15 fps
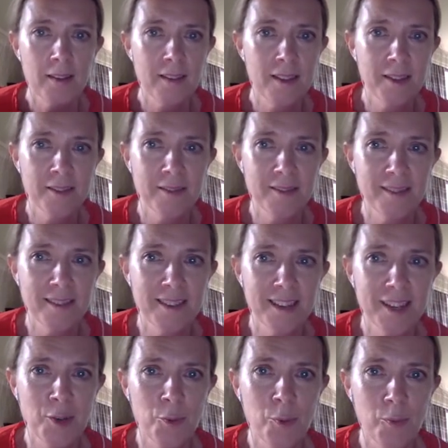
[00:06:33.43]
that
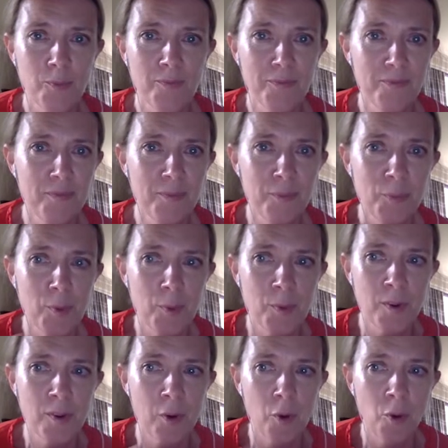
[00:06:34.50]
you know
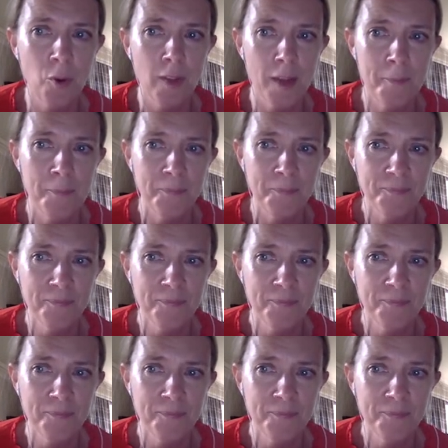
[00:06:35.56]
we're all um,